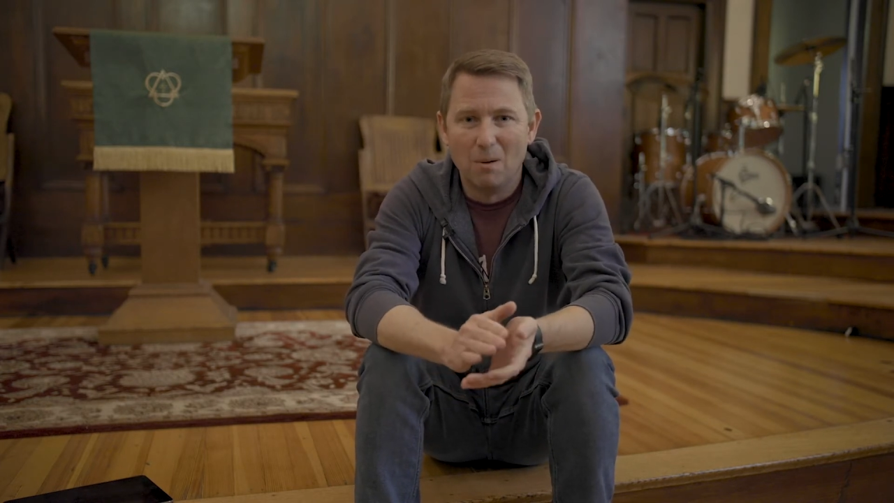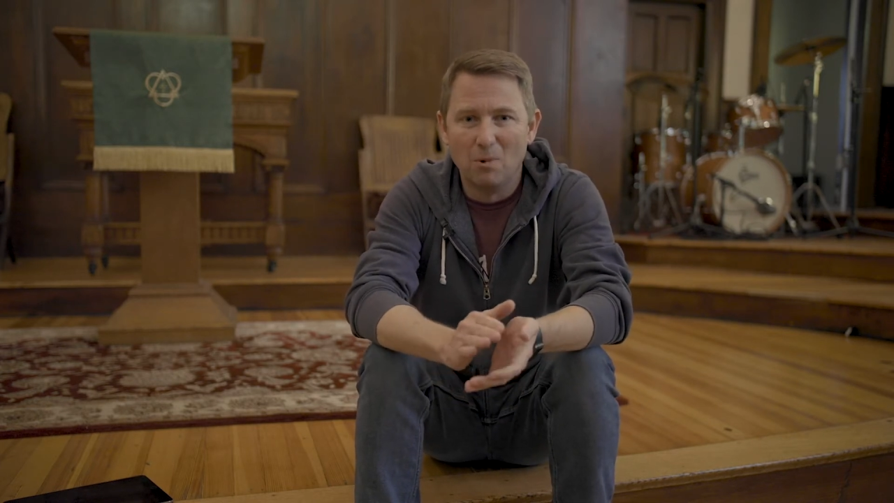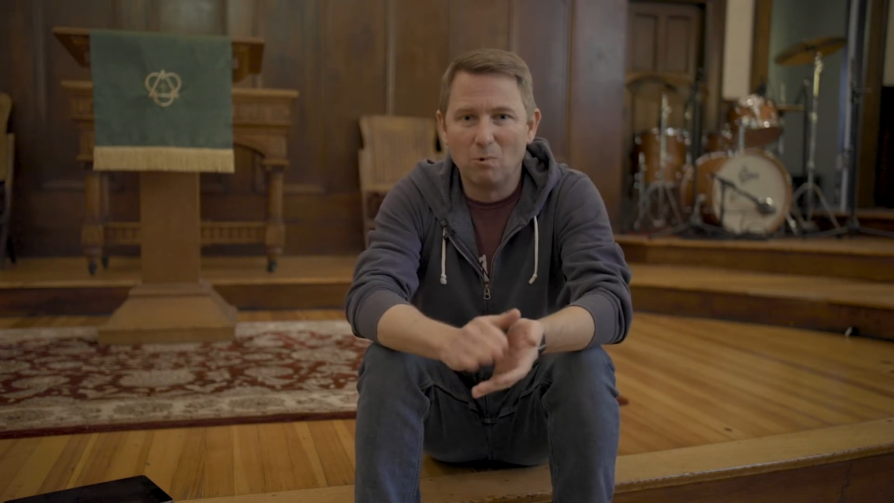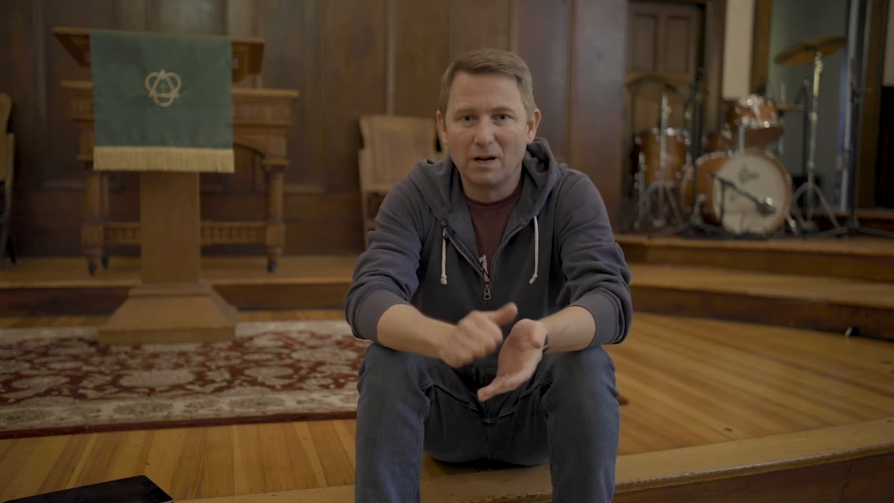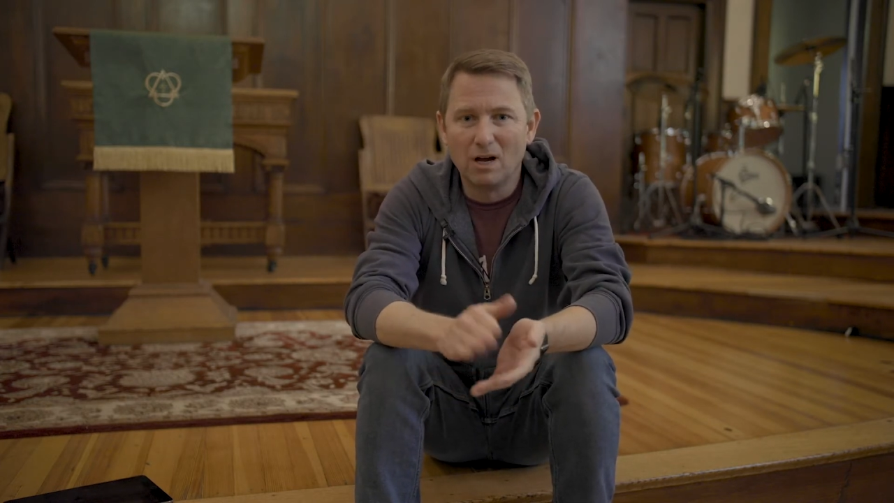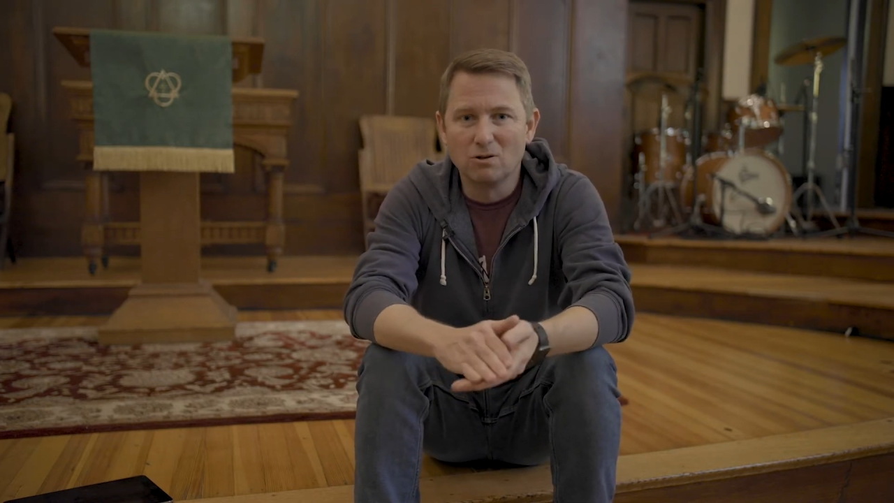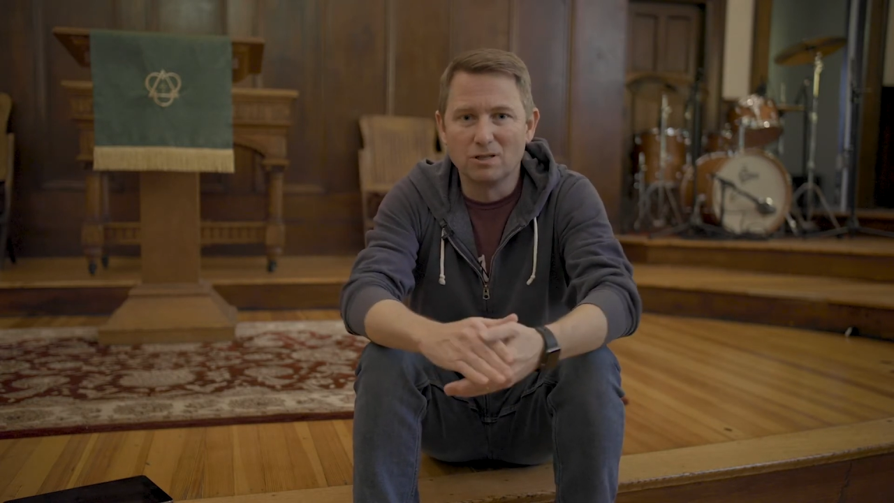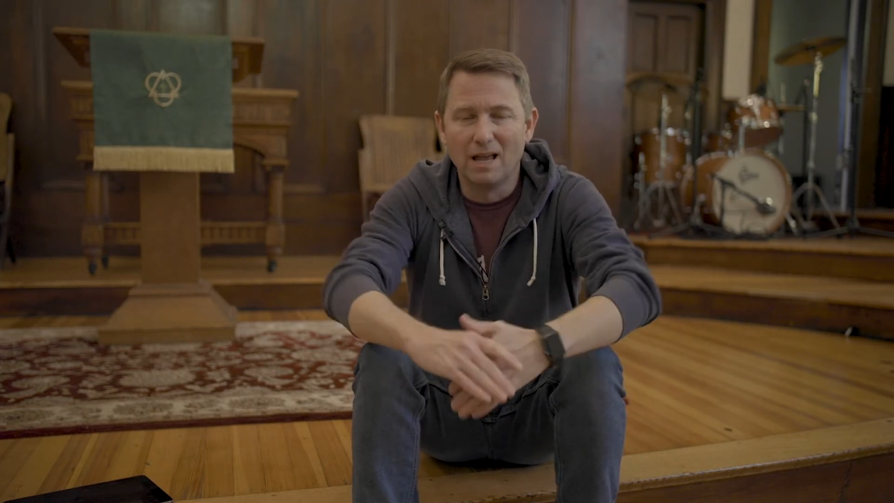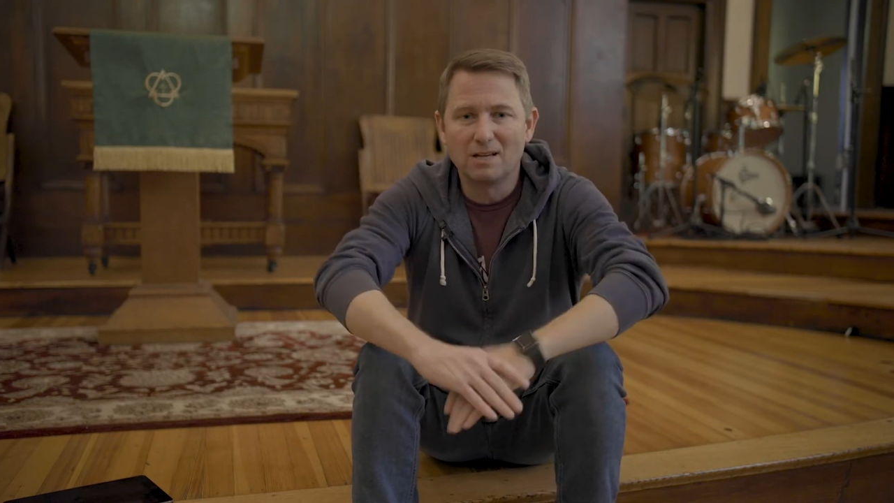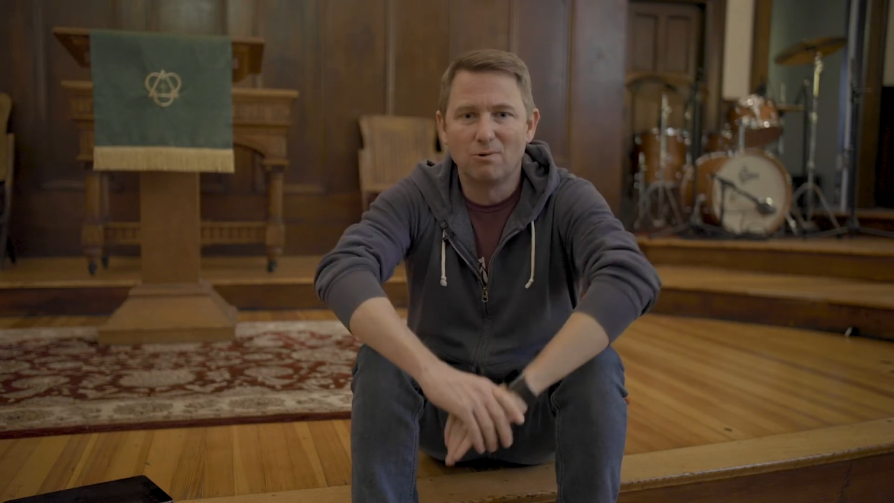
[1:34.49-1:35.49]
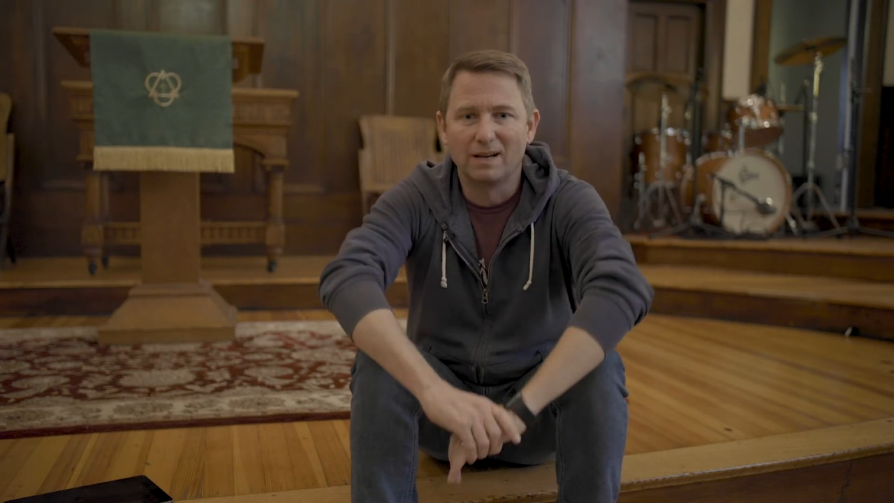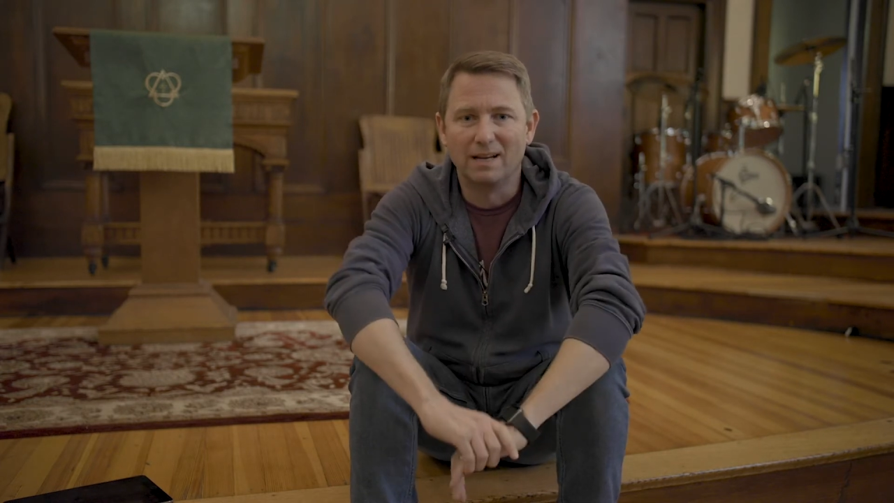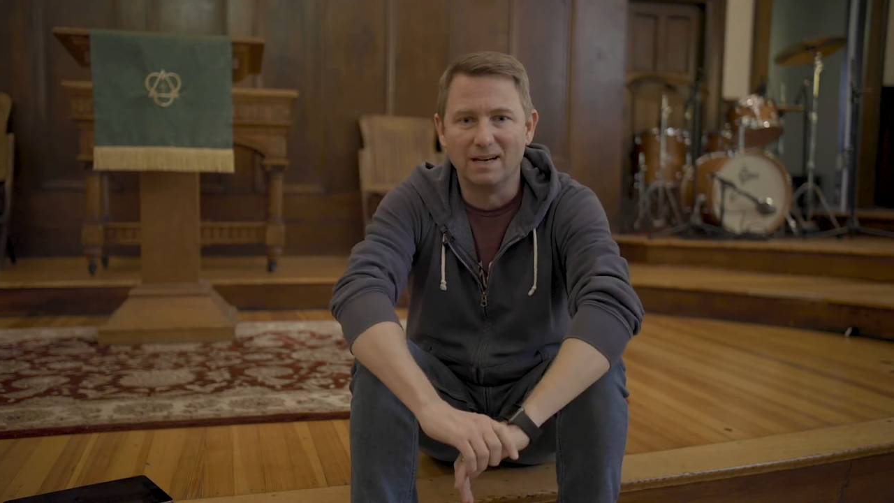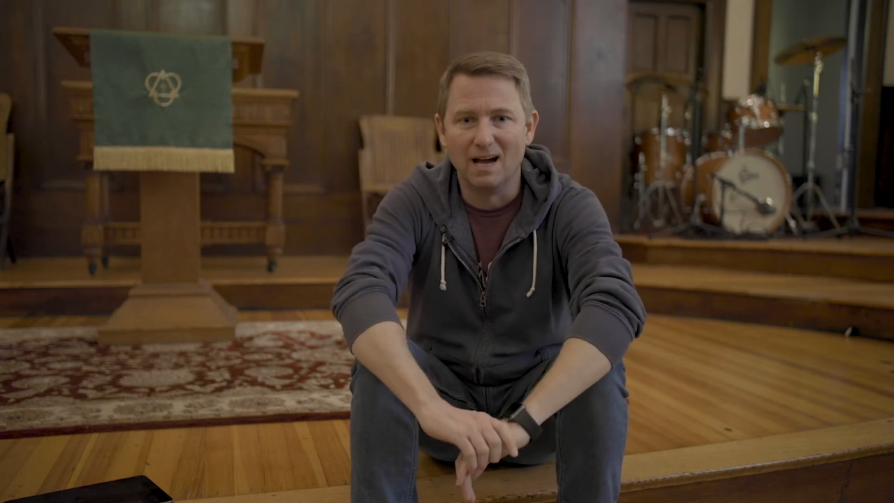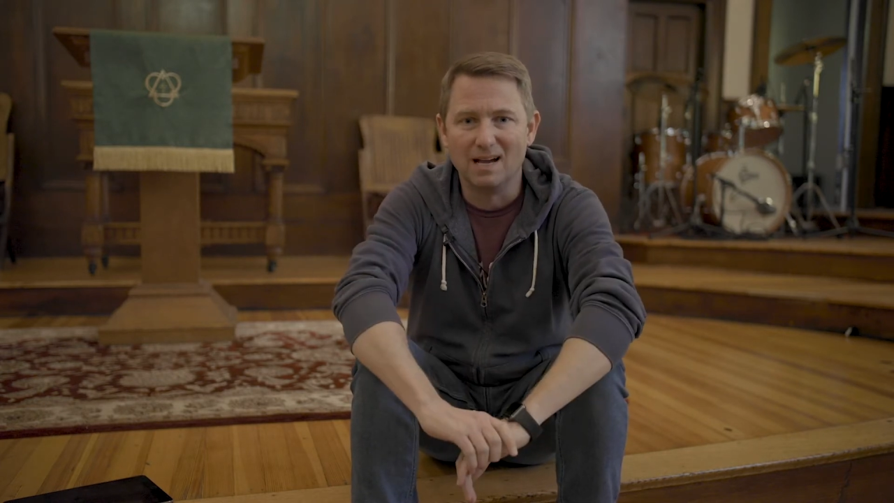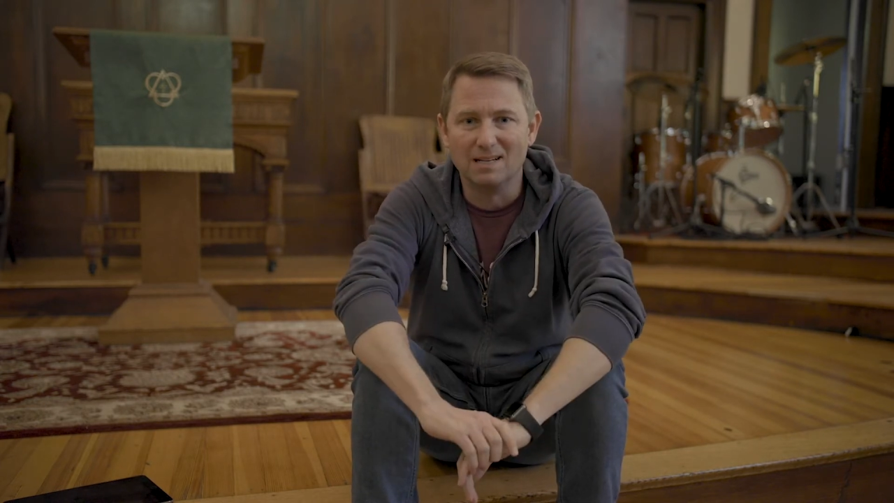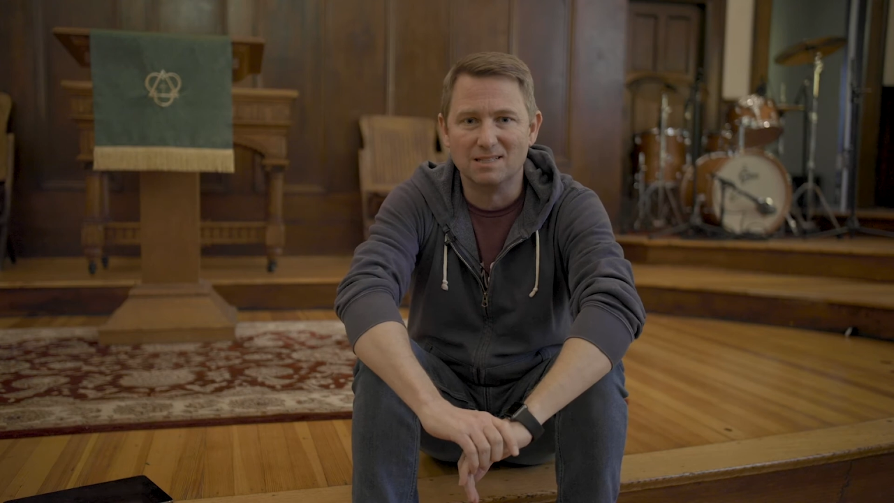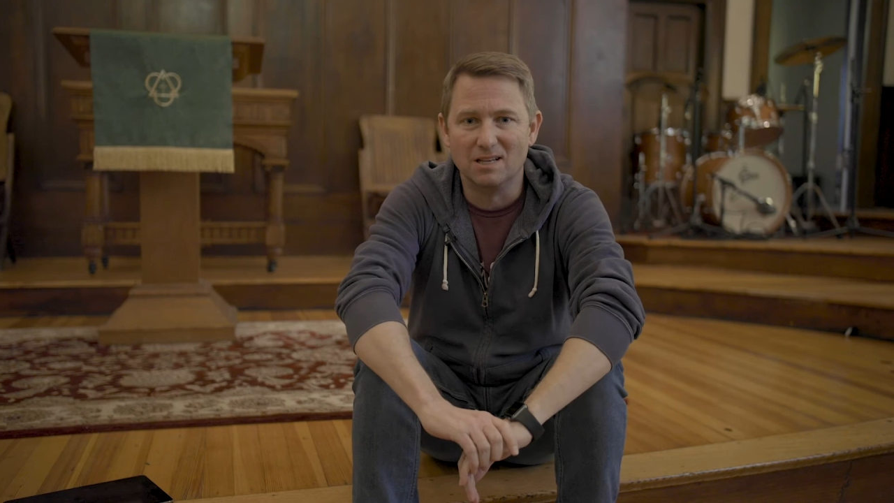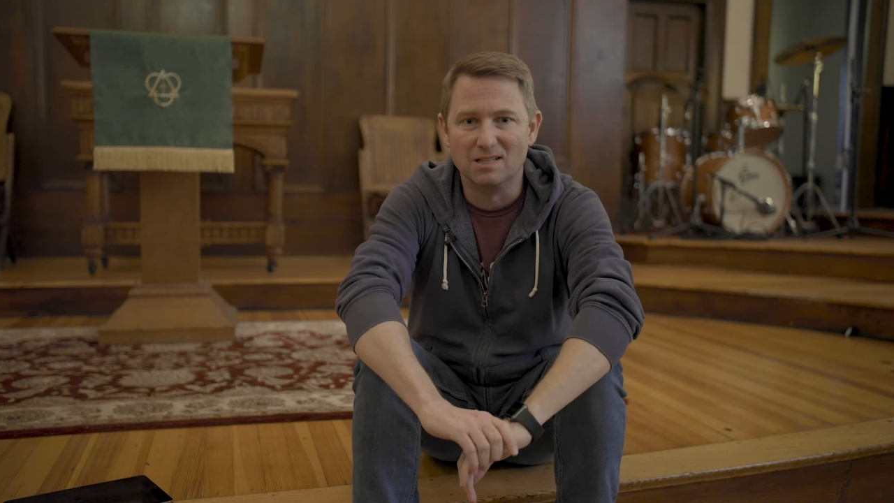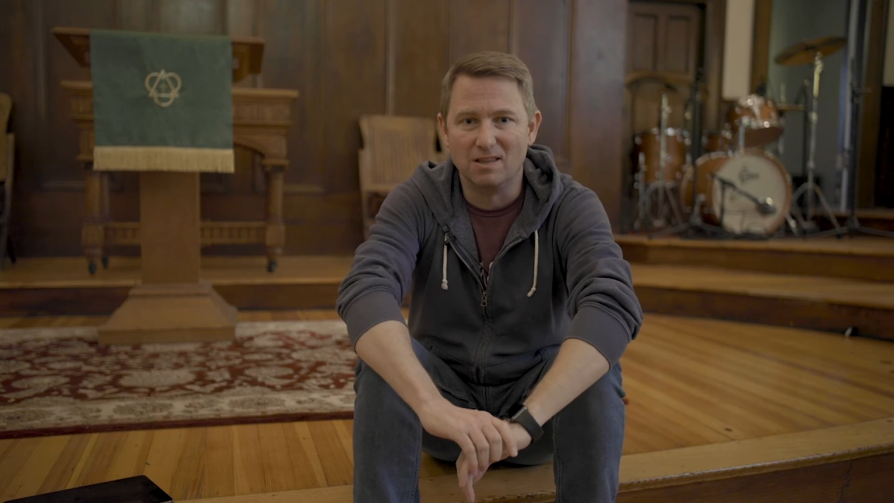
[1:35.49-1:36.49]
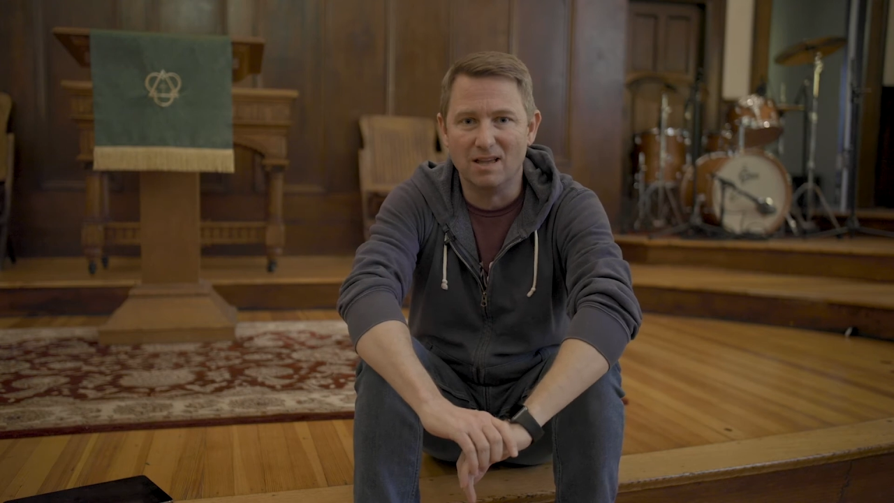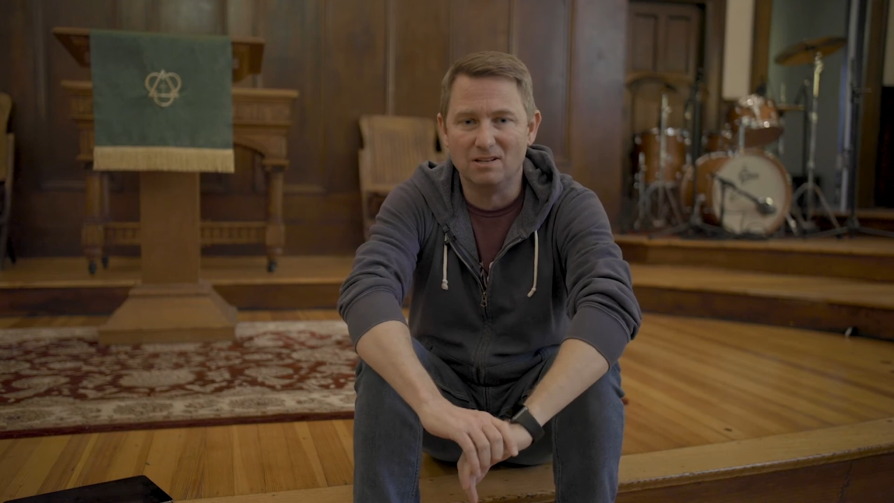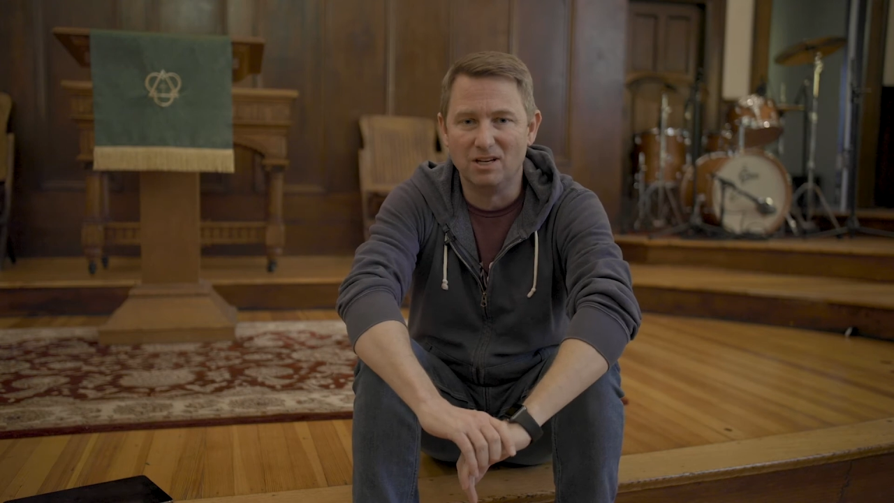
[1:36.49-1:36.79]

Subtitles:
But what goes less recognized is that